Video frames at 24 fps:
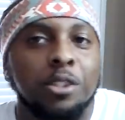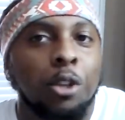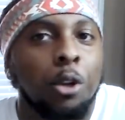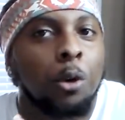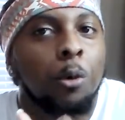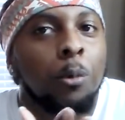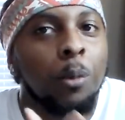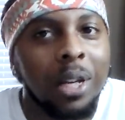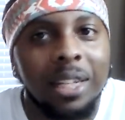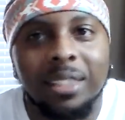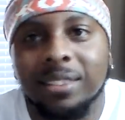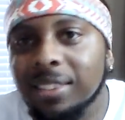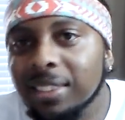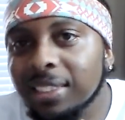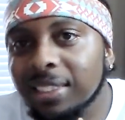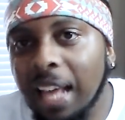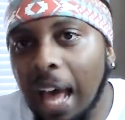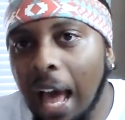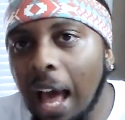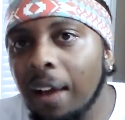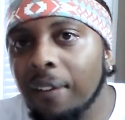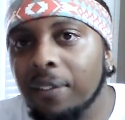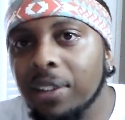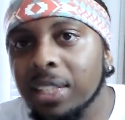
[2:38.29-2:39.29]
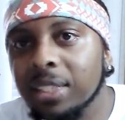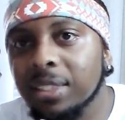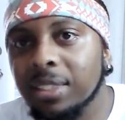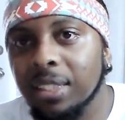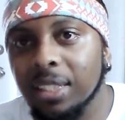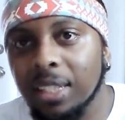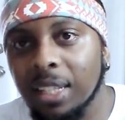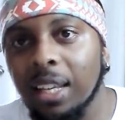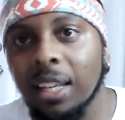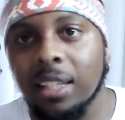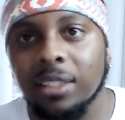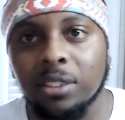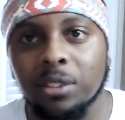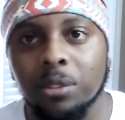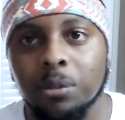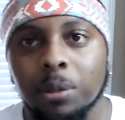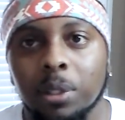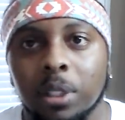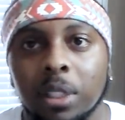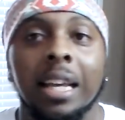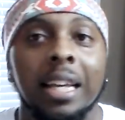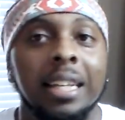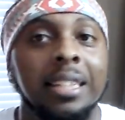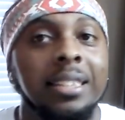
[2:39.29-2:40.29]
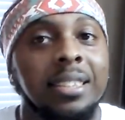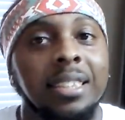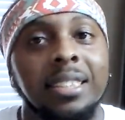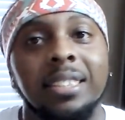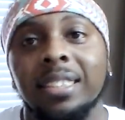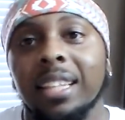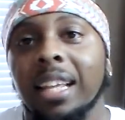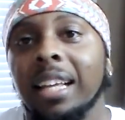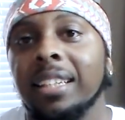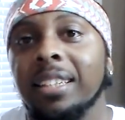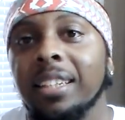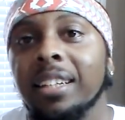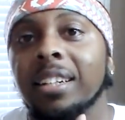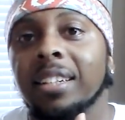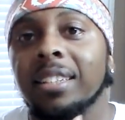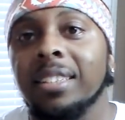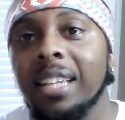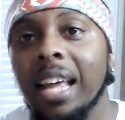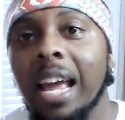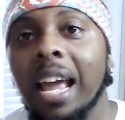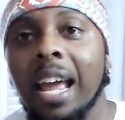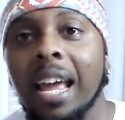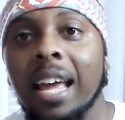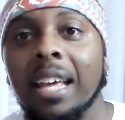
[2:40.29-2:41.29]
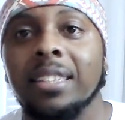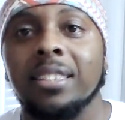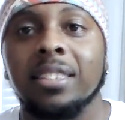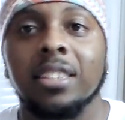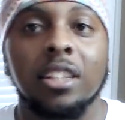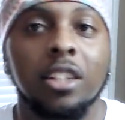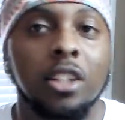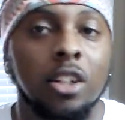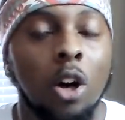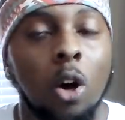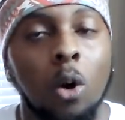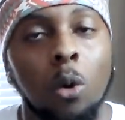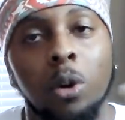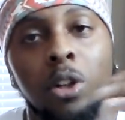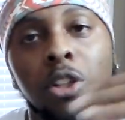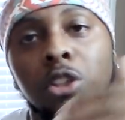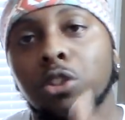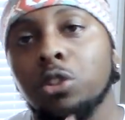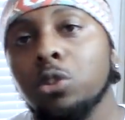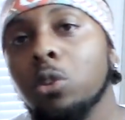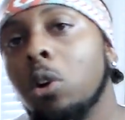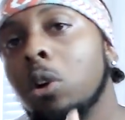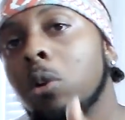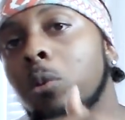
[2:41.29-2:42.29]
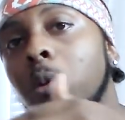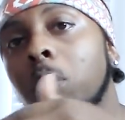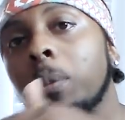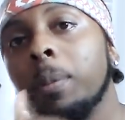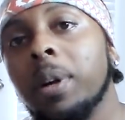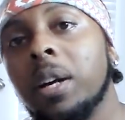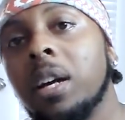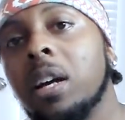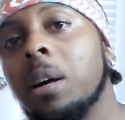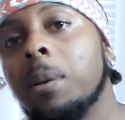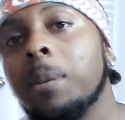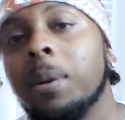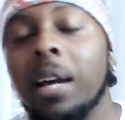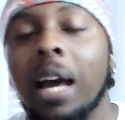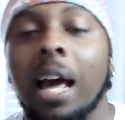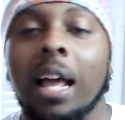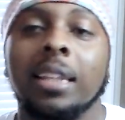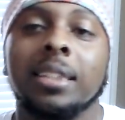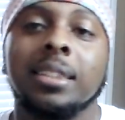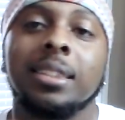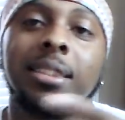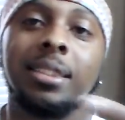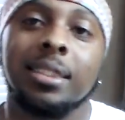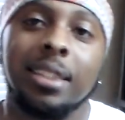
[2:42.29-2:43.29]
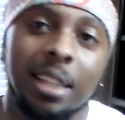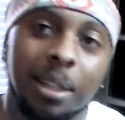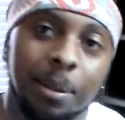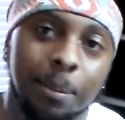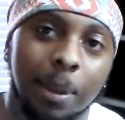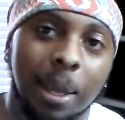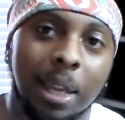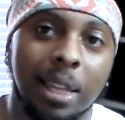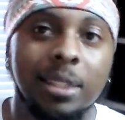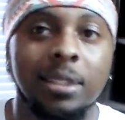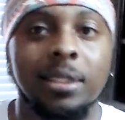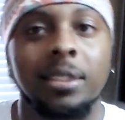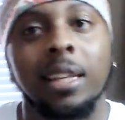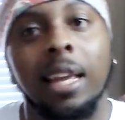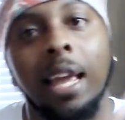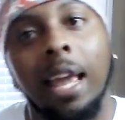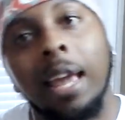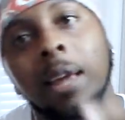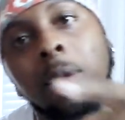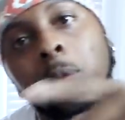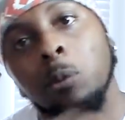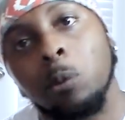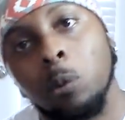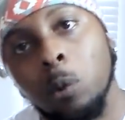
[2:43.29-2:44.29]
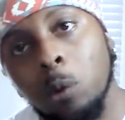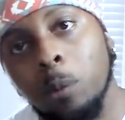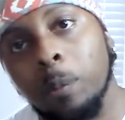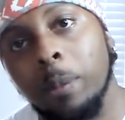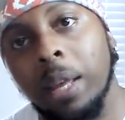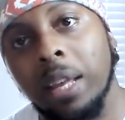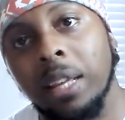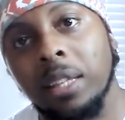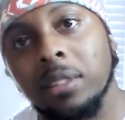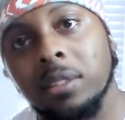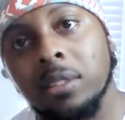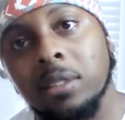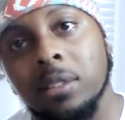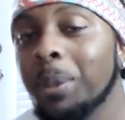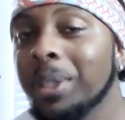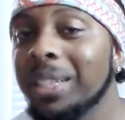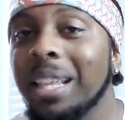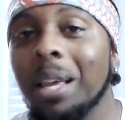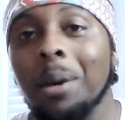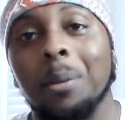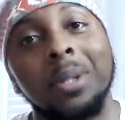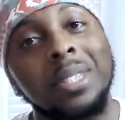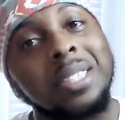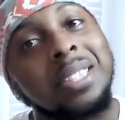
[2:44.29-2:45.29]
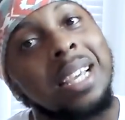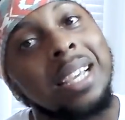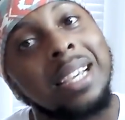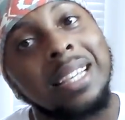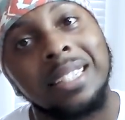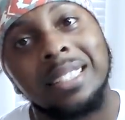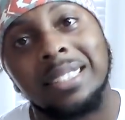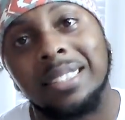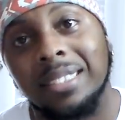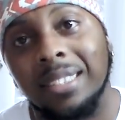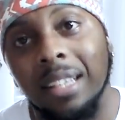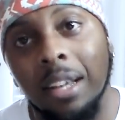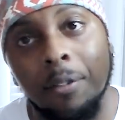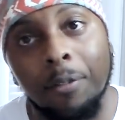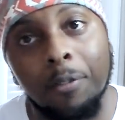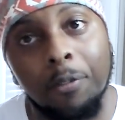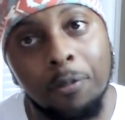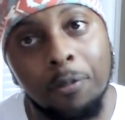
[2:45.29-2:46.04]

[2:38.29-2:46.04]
So the rest is obviously history. And just like their dads, Colt and Jordan would become college teammates and roommates. But they would take it a step